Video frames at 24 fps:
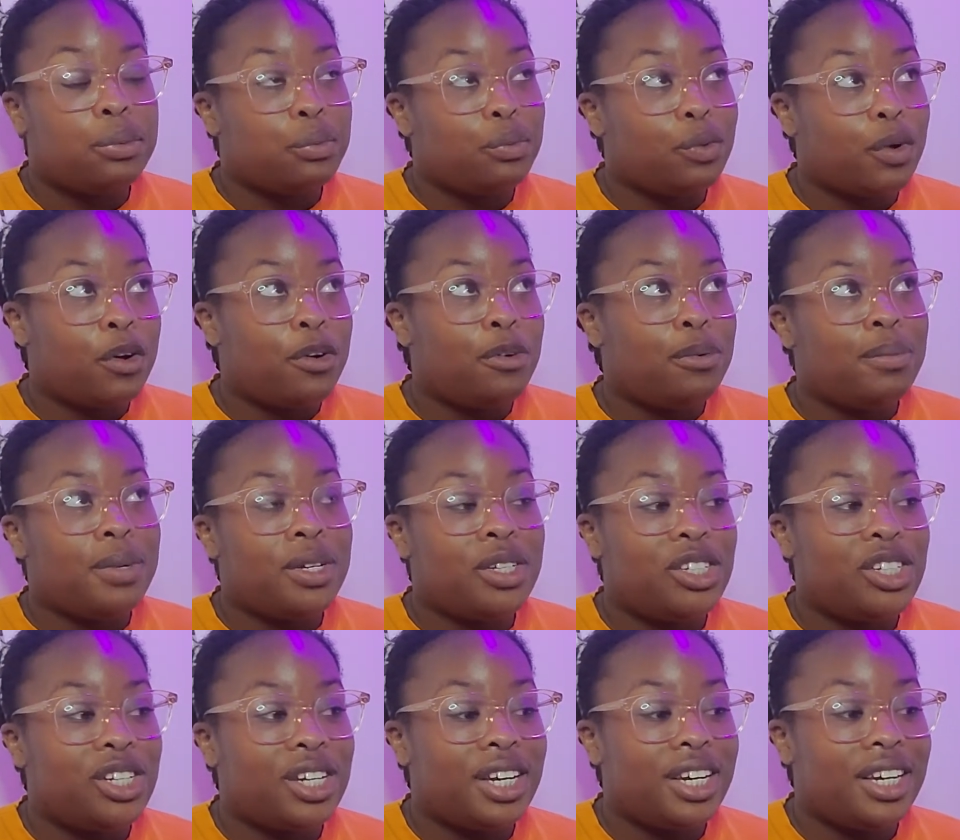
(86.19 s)
row
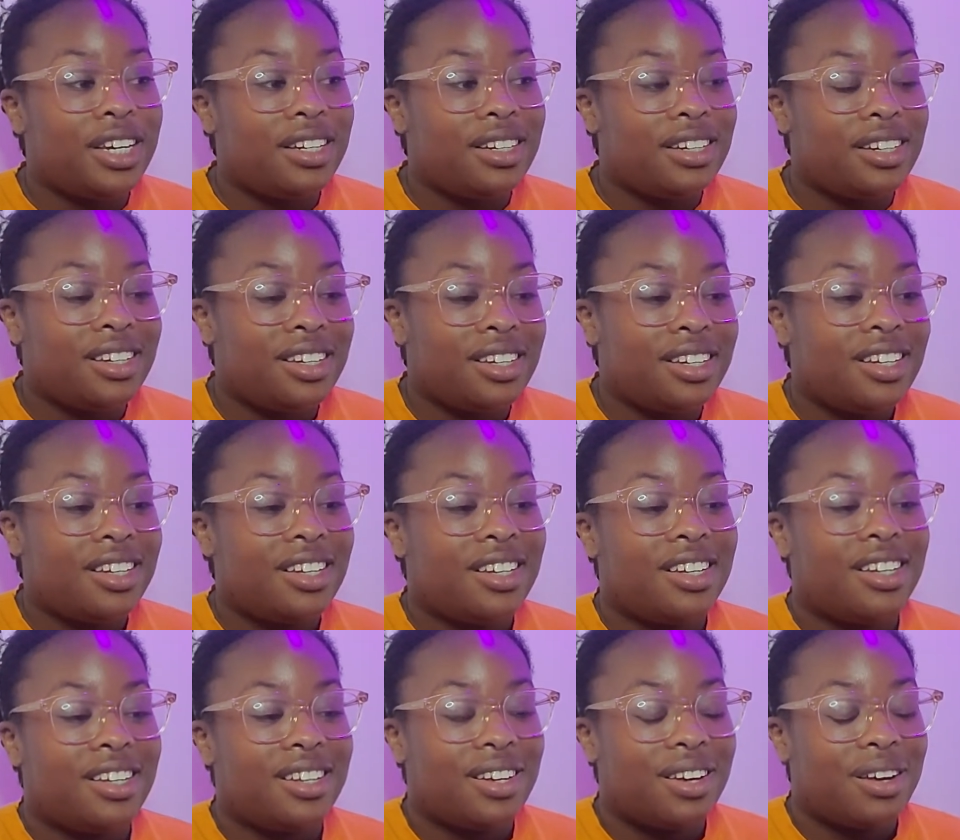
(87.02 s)
machine,
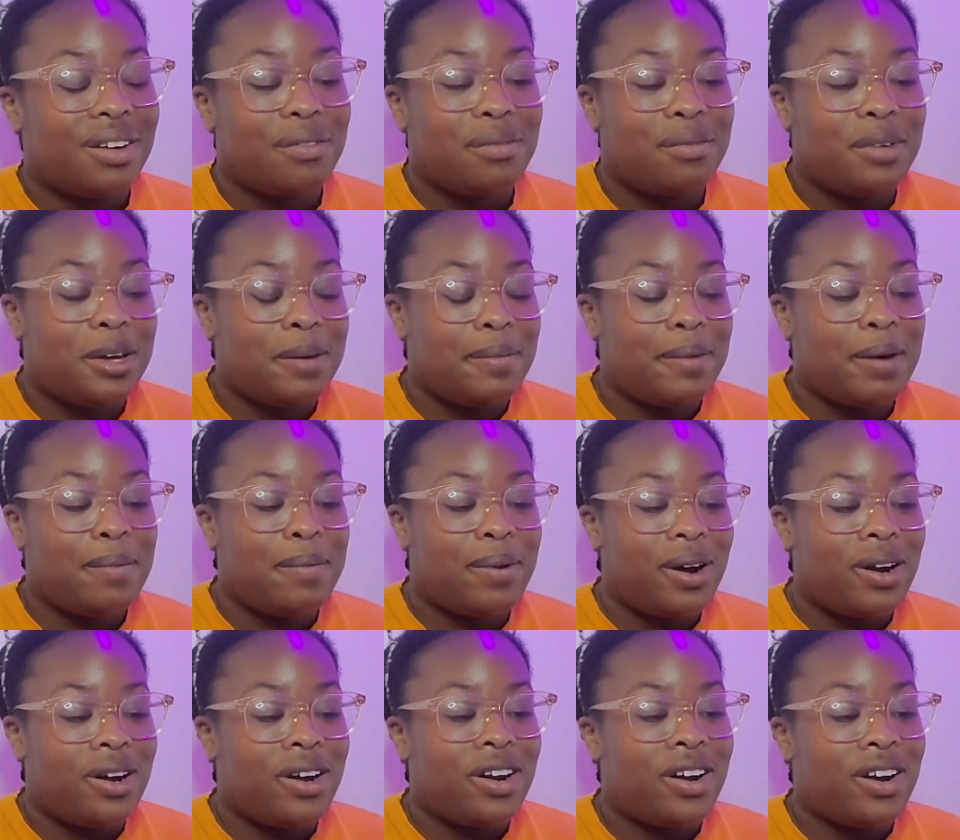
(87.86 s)
me and my
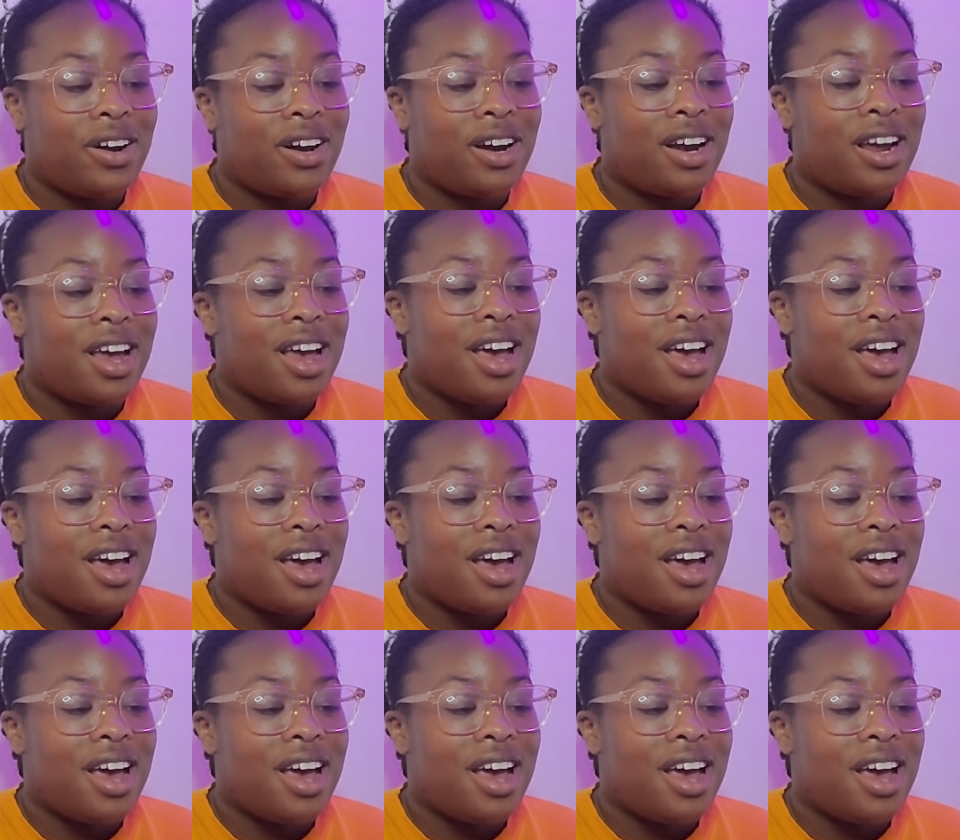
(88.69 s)
partner.